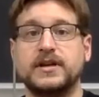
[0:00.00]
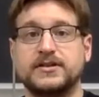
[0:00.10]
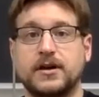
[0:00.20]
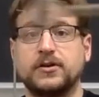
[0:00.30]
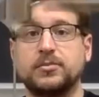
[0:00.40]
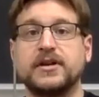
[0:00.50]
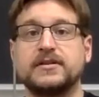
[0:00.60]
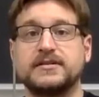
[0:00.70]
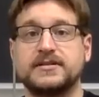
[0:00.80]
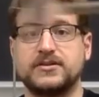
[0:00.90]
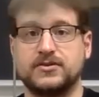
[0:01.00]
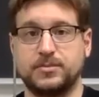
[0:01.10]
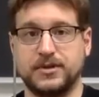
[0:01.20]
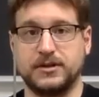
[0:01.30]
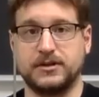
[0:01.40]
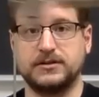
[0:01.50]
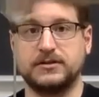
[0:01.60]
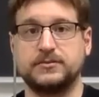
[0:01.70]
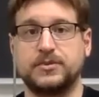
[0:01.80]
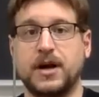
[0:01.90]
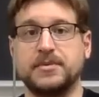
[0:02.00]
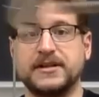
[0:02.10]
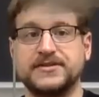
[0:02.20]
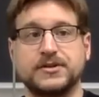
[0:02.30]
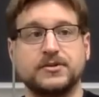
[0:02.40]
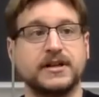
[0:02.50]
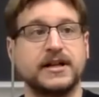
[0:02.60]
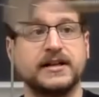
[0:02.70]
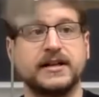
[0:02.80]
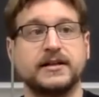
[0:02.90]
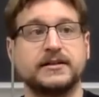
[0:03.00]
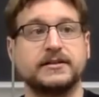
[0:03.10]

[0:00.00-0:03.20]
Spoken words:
can talk about the centripetal properties going on here.